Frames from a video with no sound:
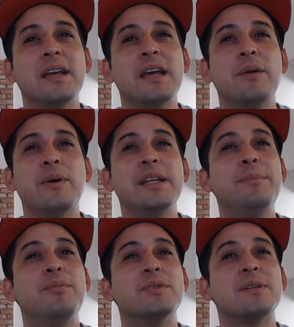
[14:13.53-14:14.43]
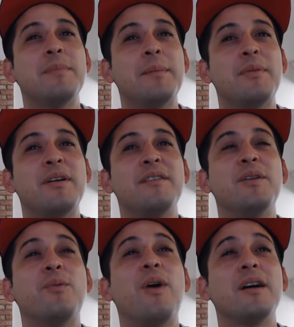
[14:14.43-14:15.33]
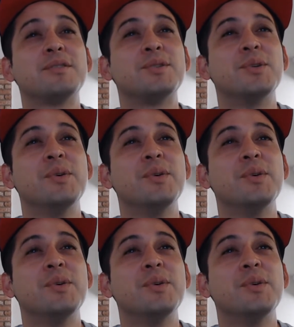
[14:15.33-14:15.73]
when he was a member of the Rocks crew.